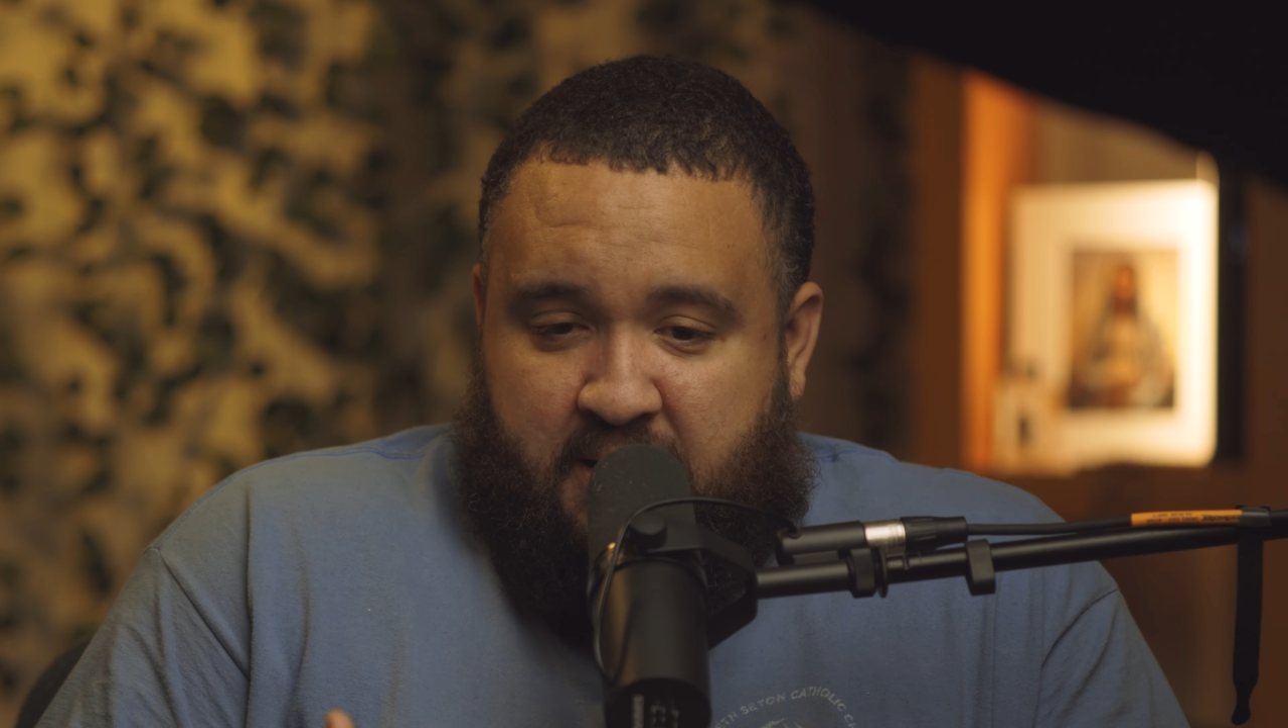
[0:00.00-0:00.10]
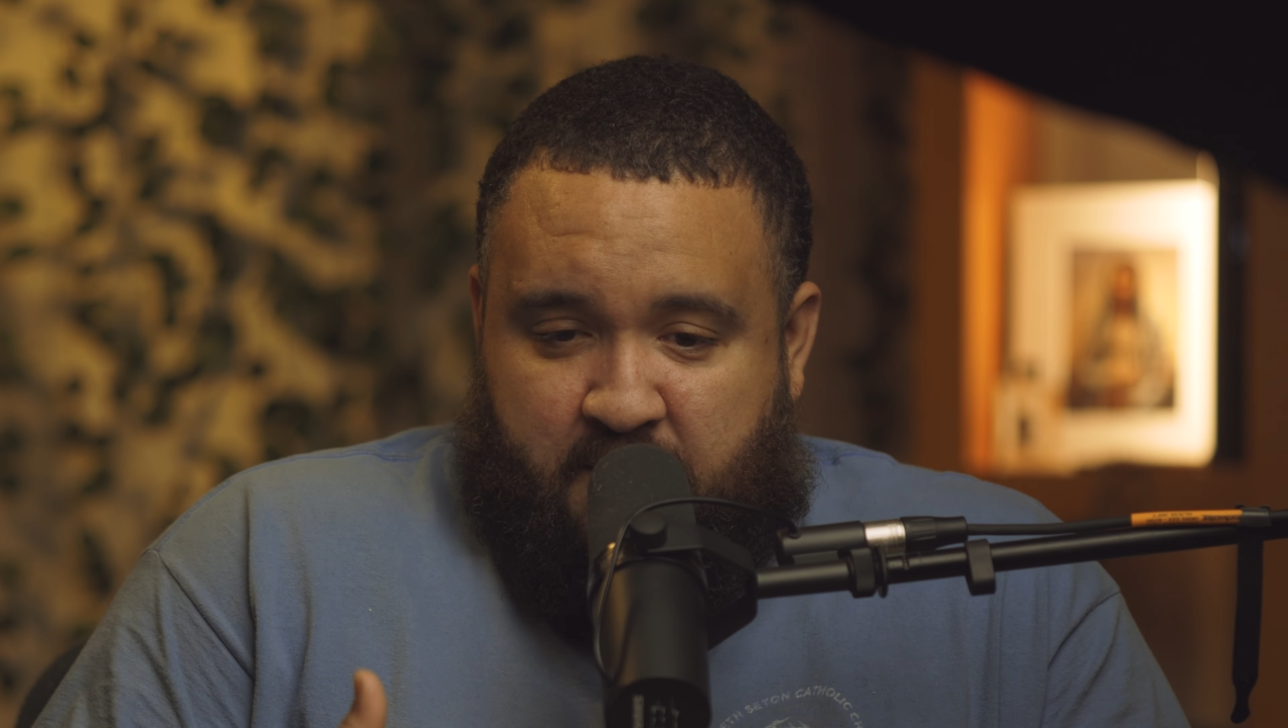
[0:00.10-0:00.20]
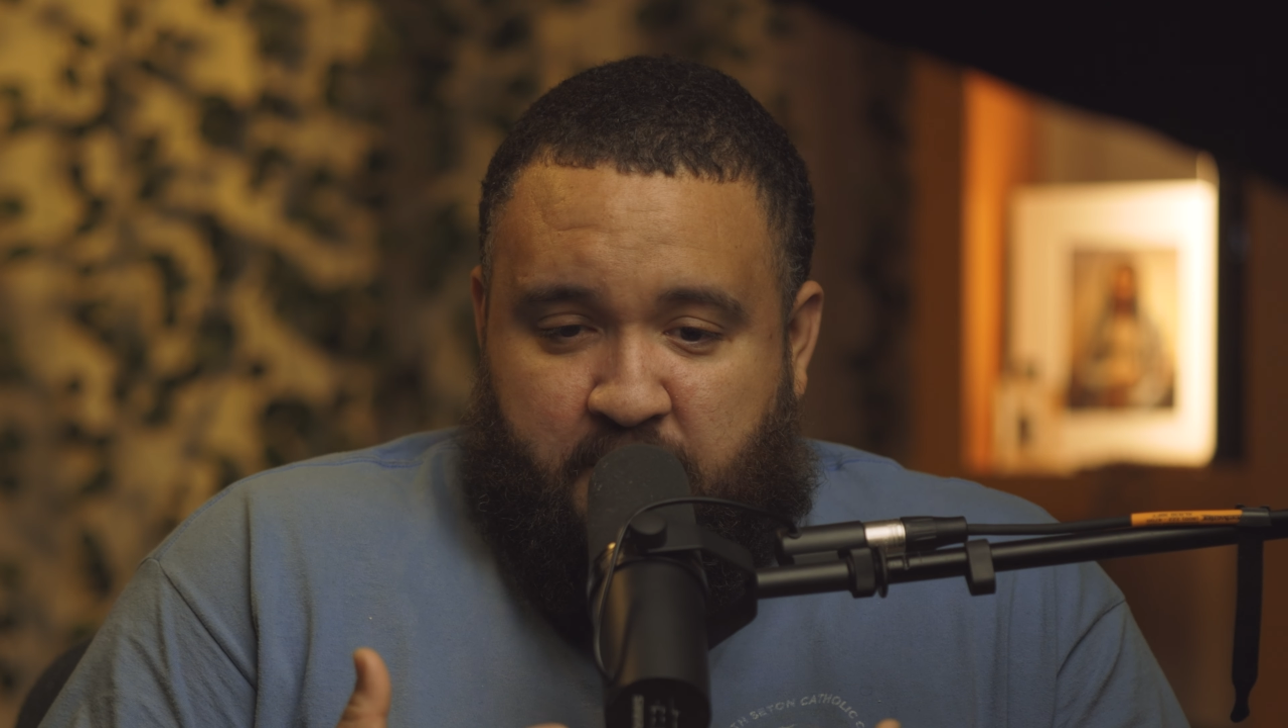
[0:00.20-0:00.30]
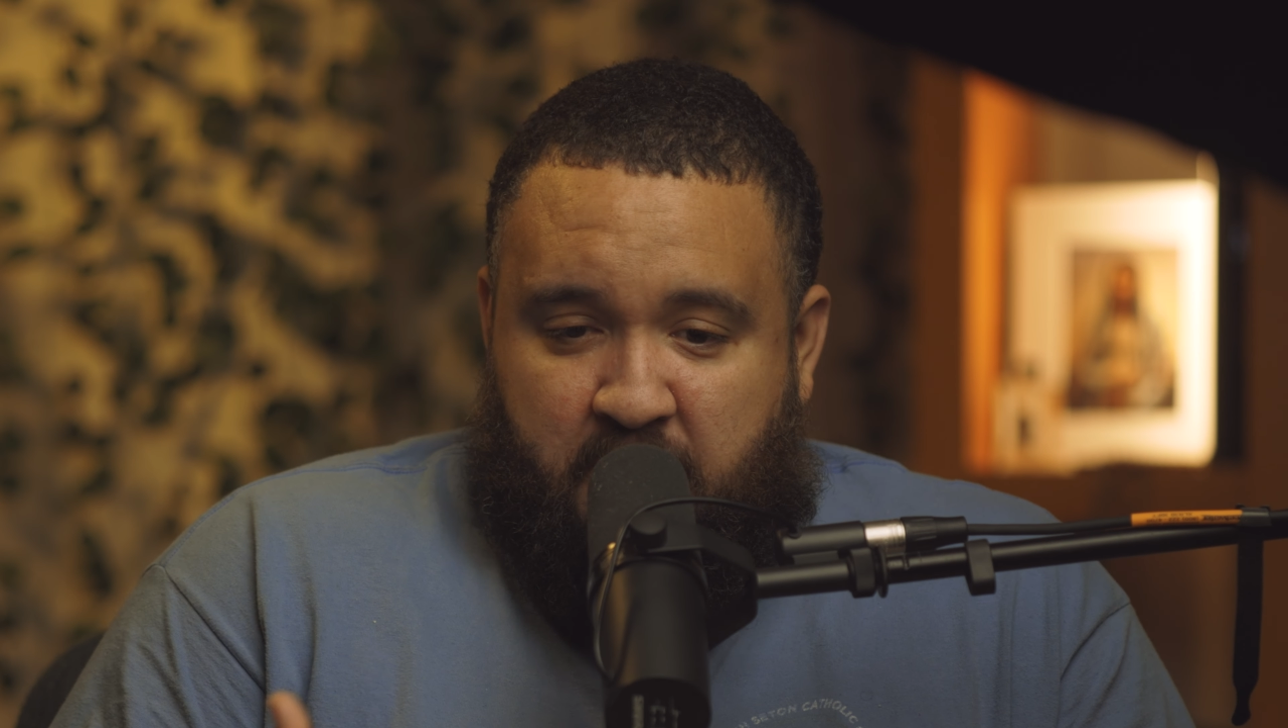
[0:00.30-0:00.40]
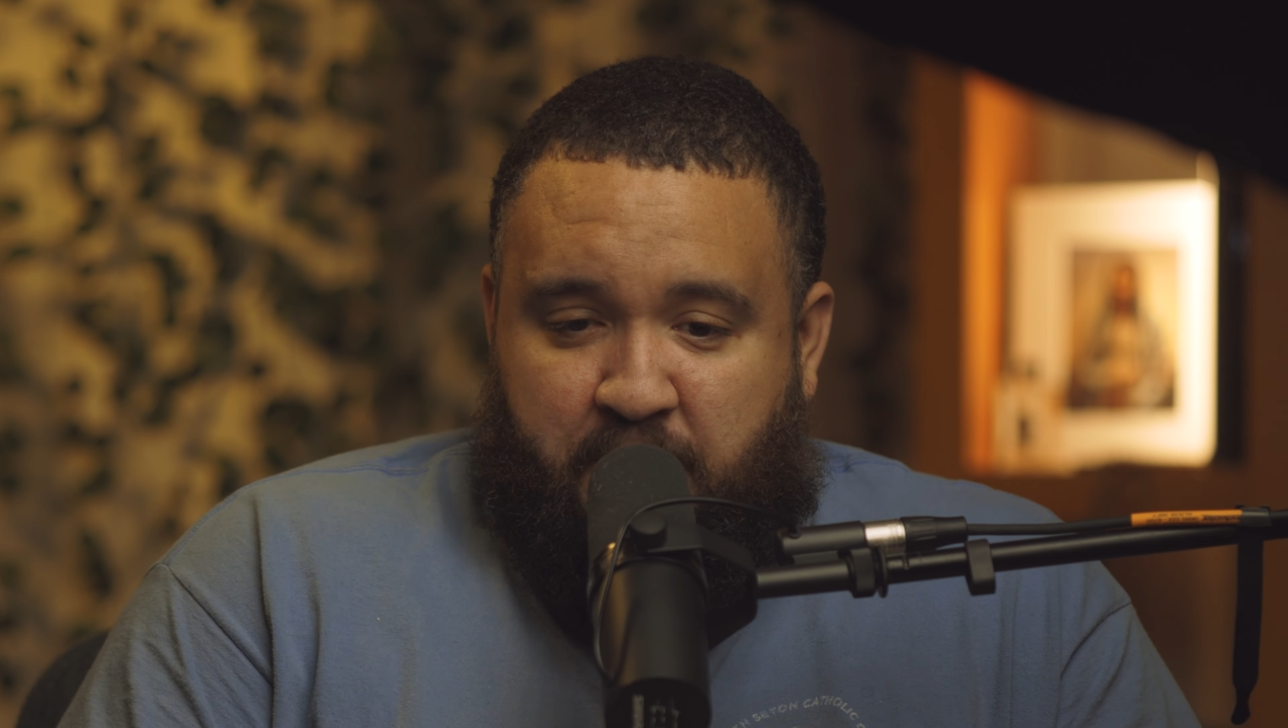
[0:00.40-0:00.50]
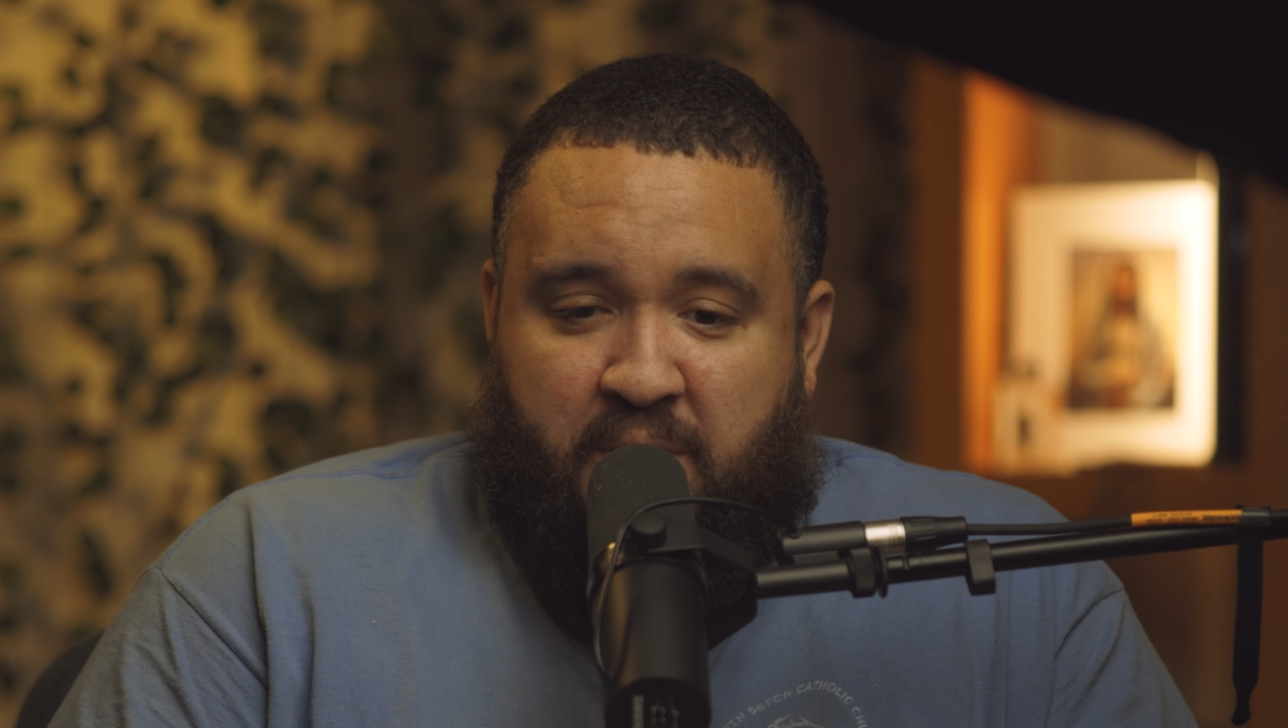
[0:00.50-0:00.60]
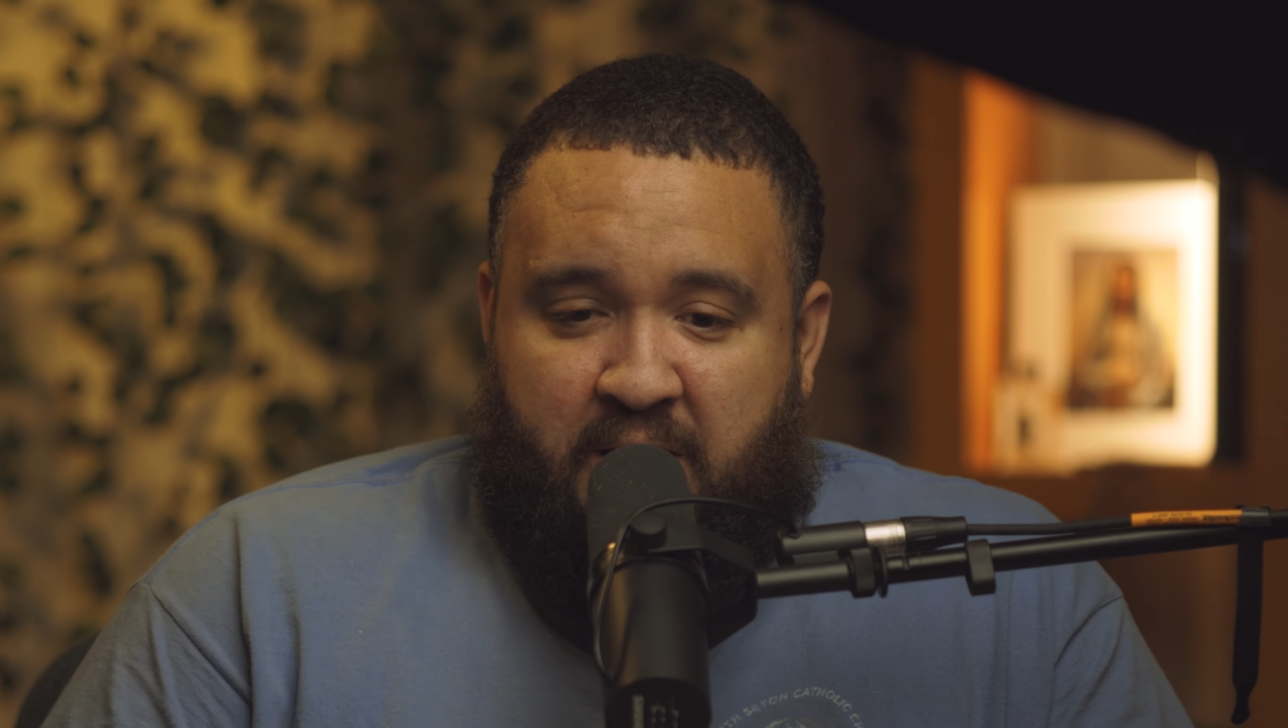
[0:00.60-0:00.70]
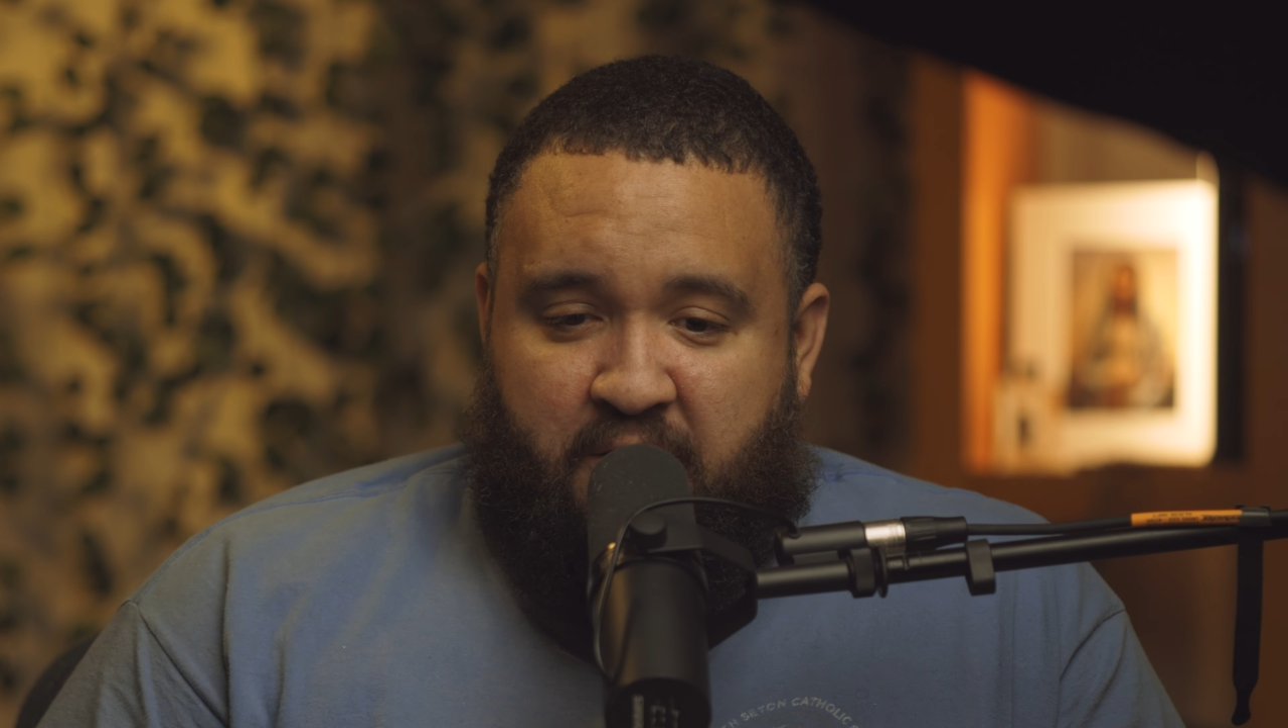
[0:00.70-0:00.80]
to manipulate,